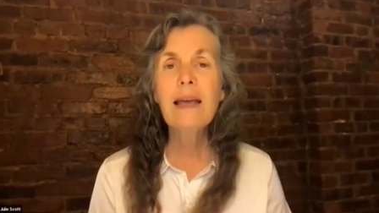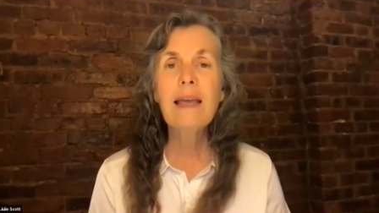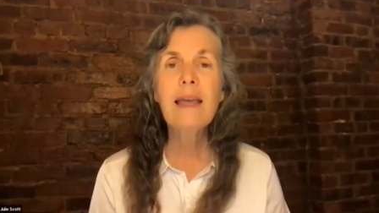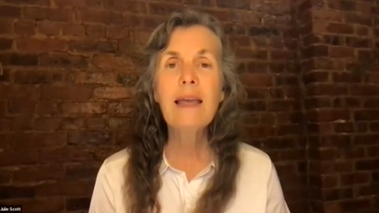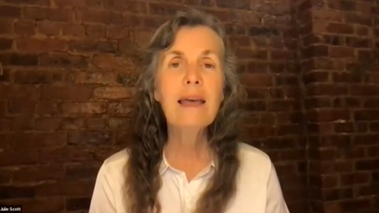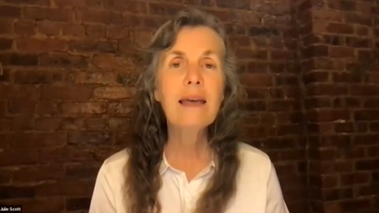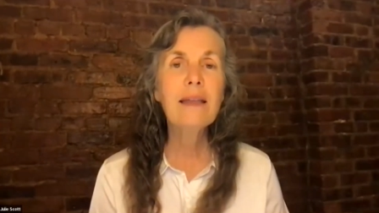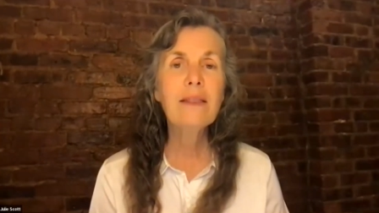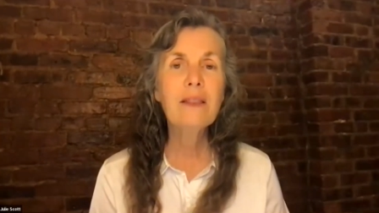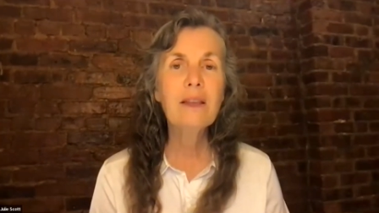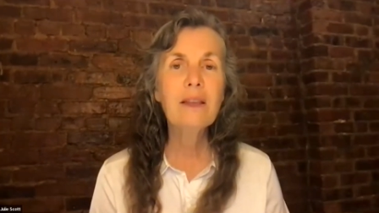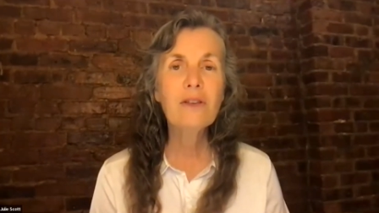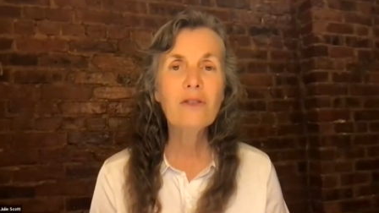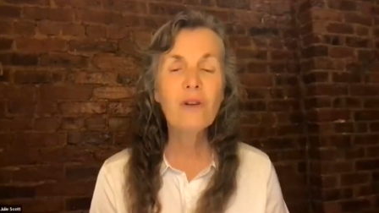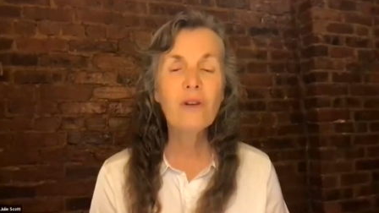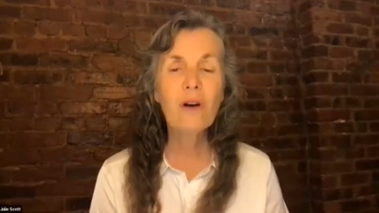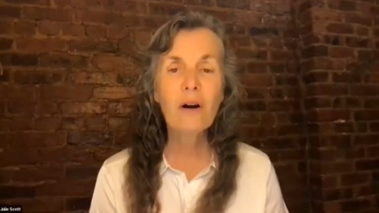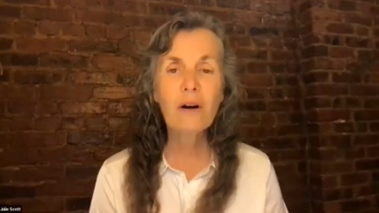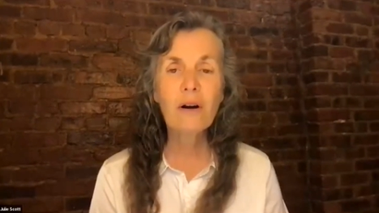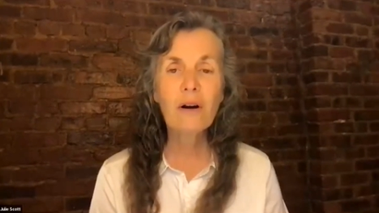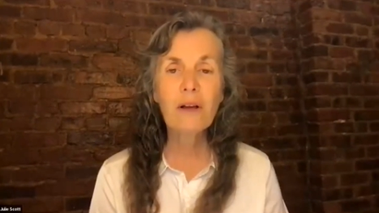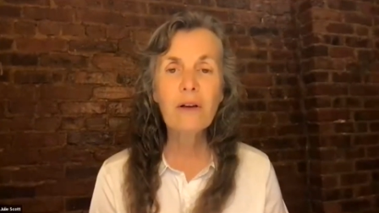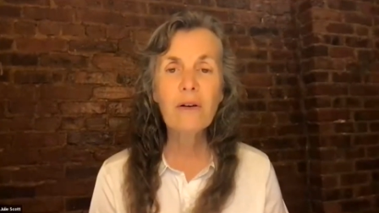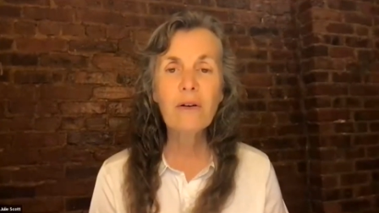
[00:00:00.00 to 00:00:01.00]
in this
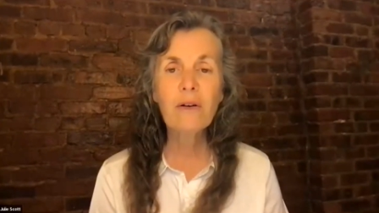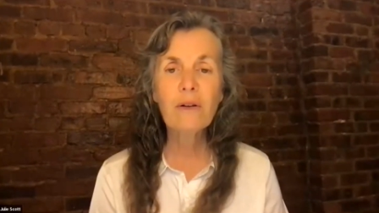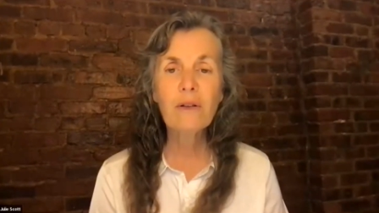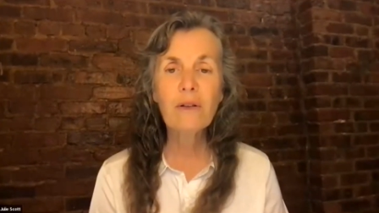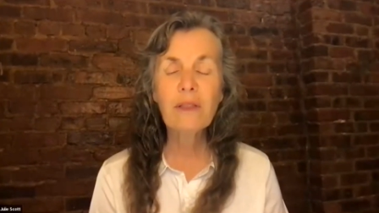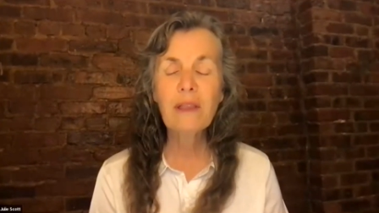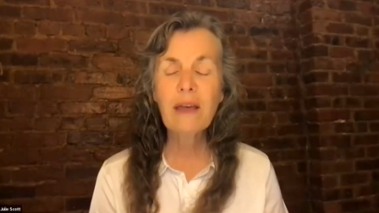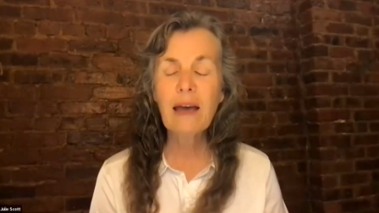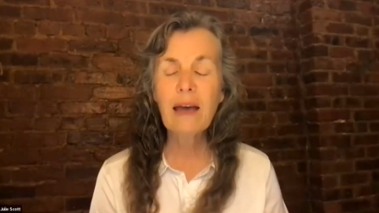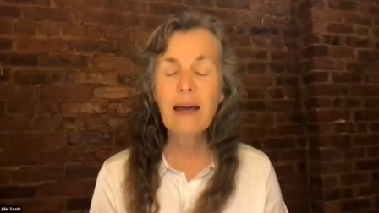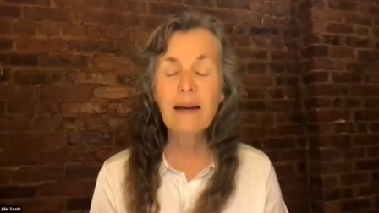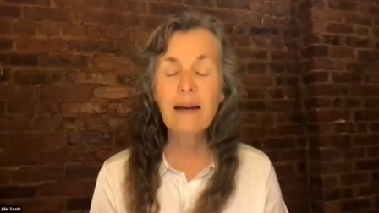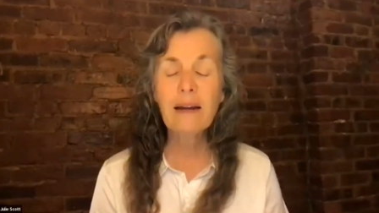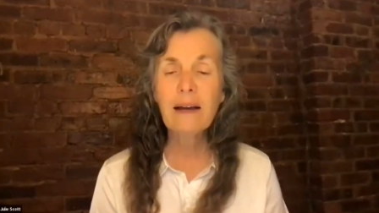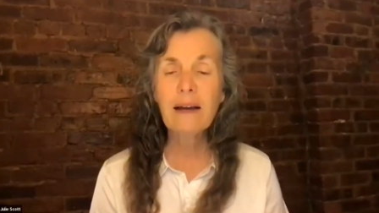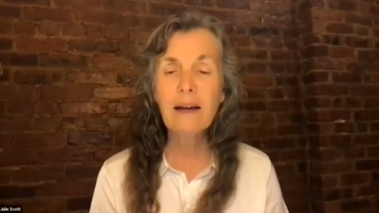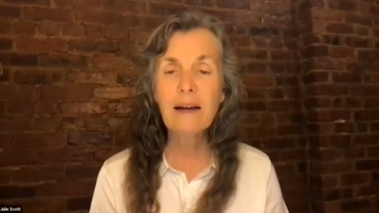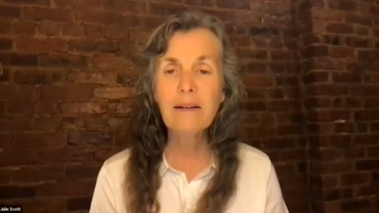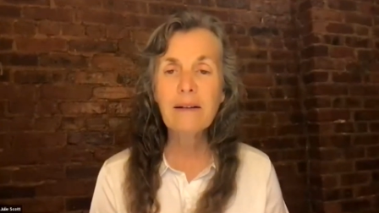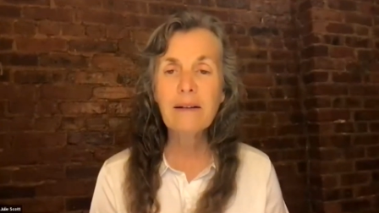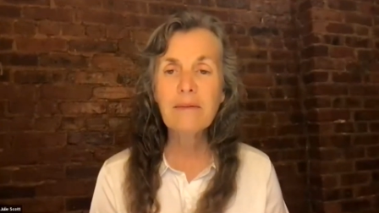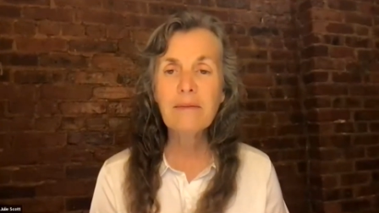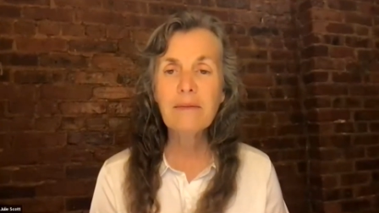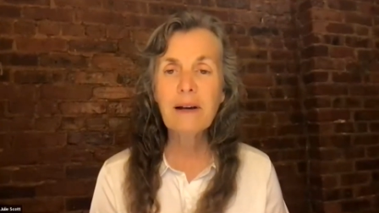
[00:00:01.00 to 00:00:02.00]
article that
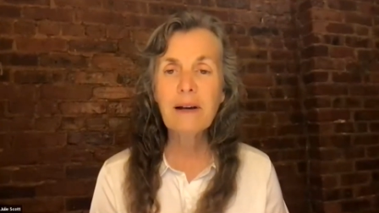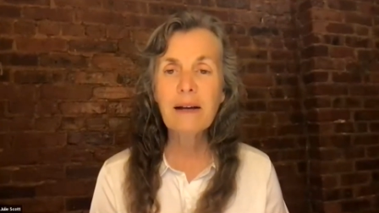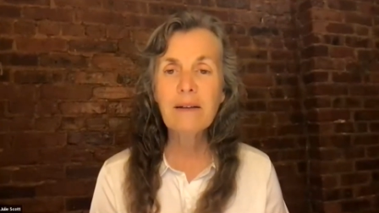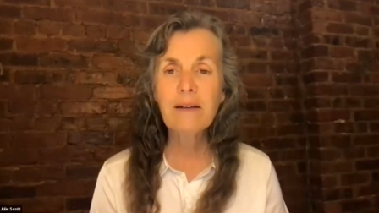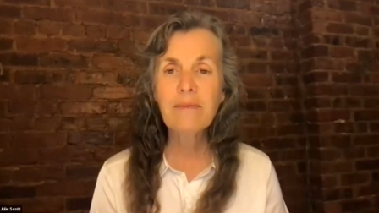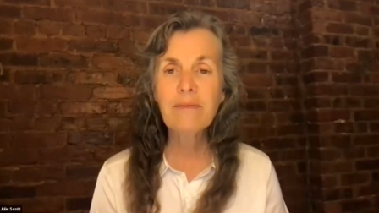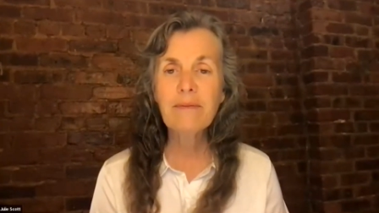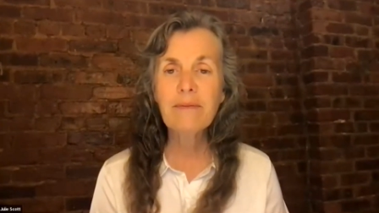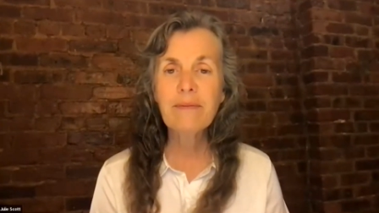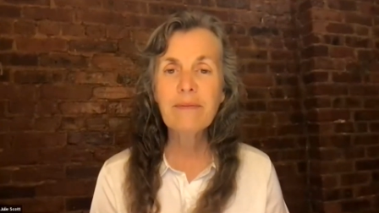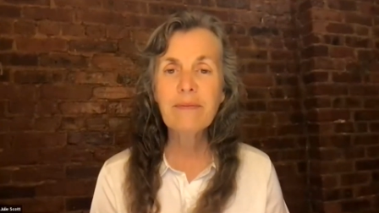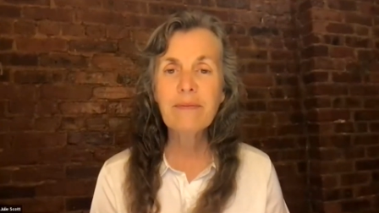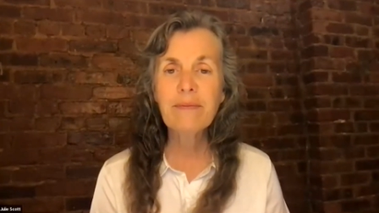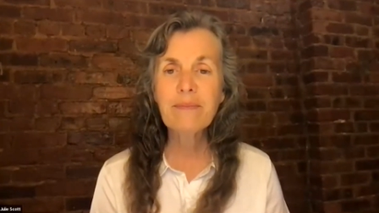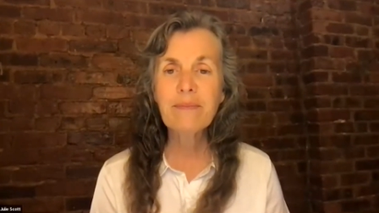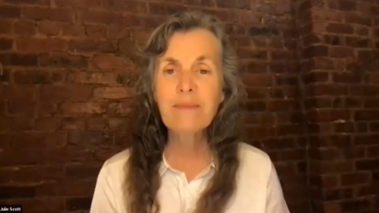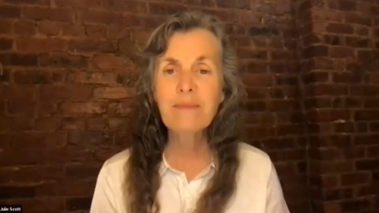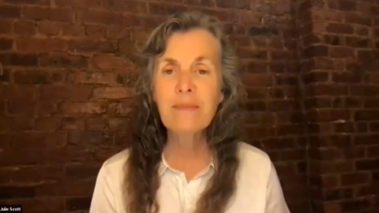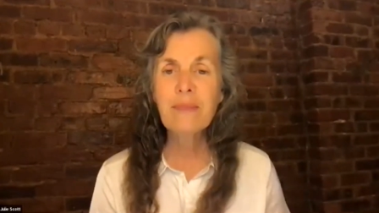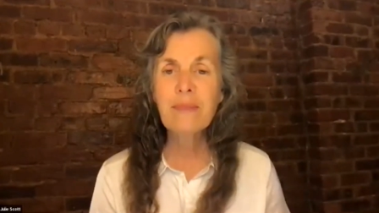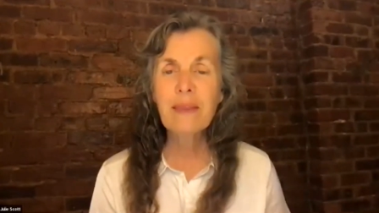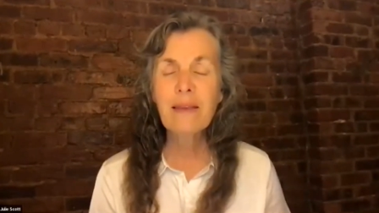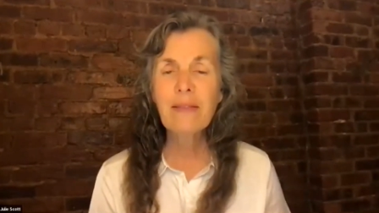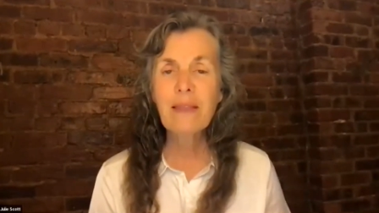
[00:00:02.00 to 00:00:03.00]
I, I
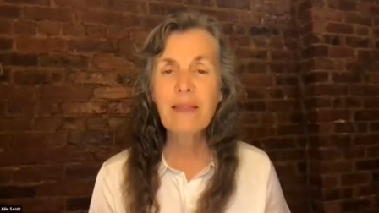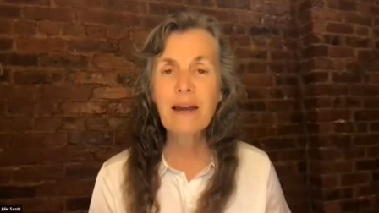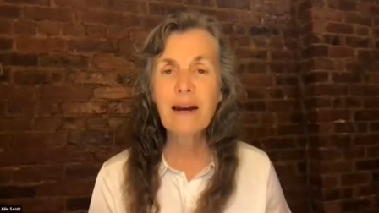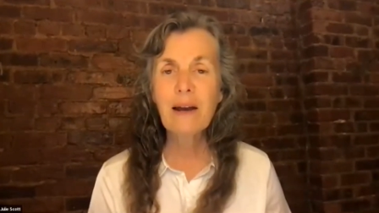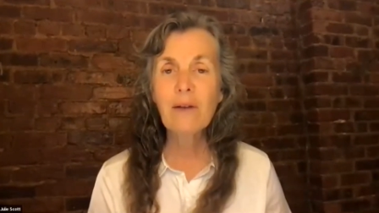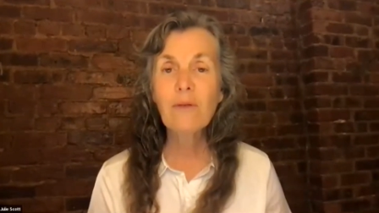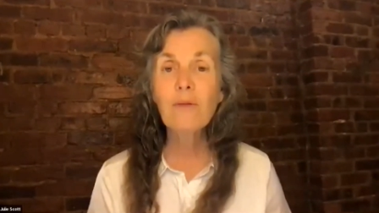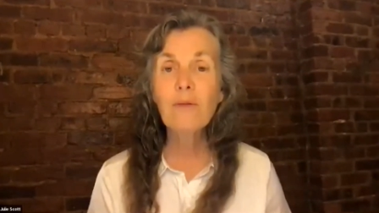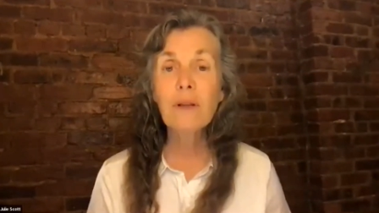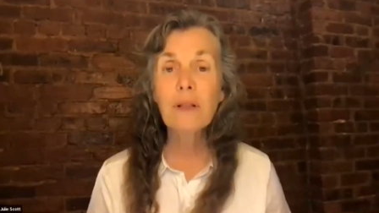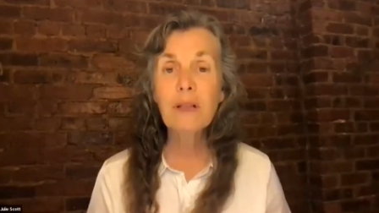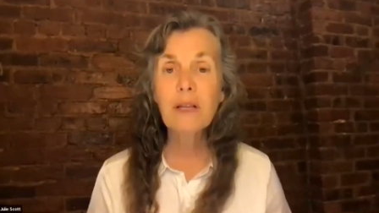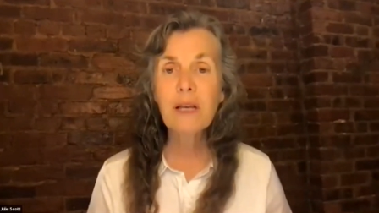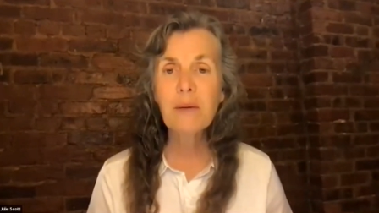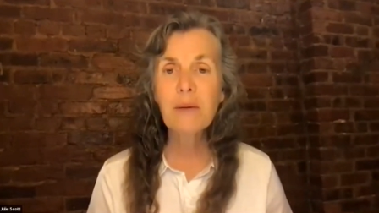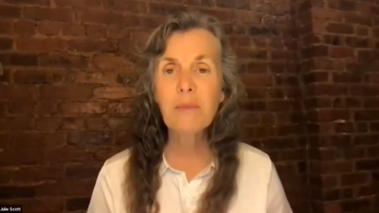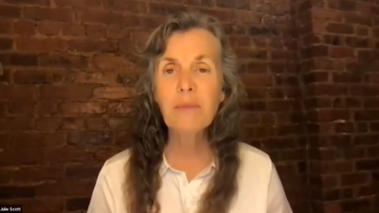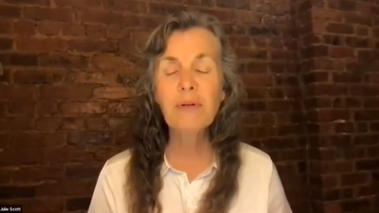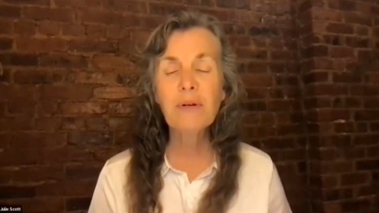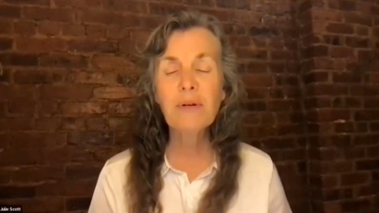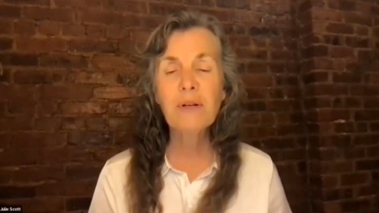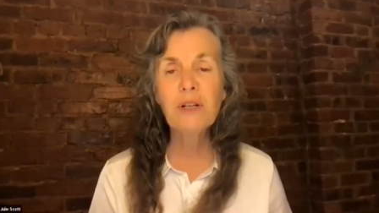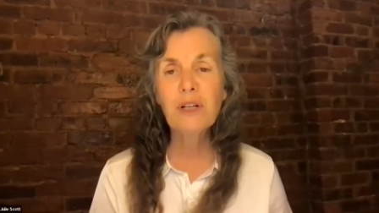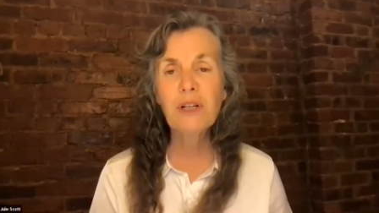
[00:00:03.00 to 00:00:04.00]
that I really
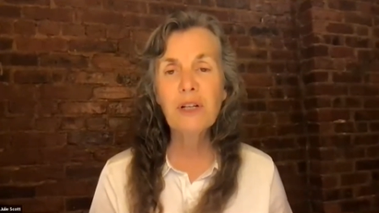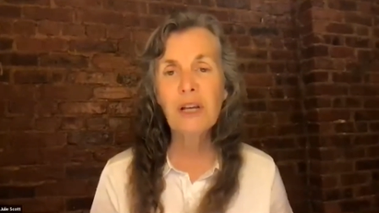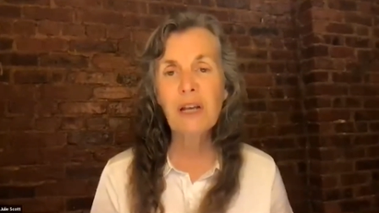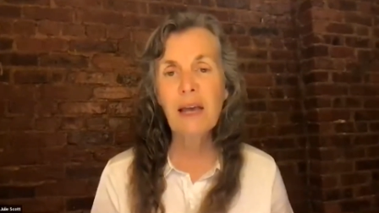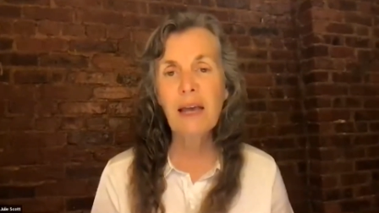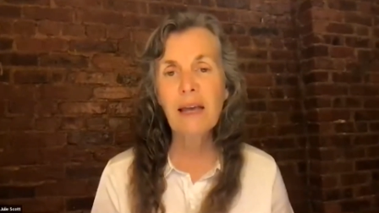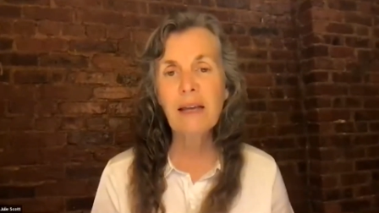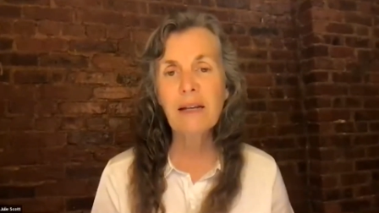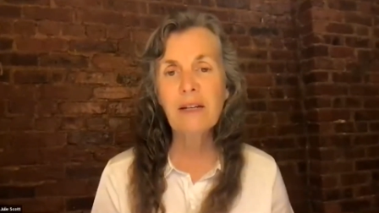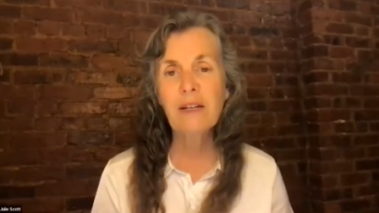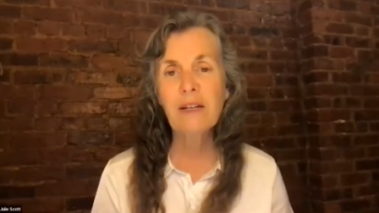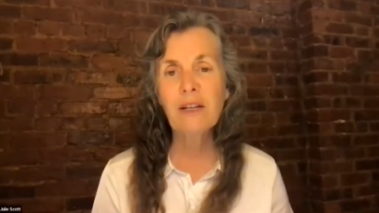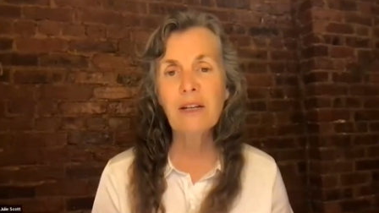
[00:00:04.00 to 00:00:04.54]
appreciate.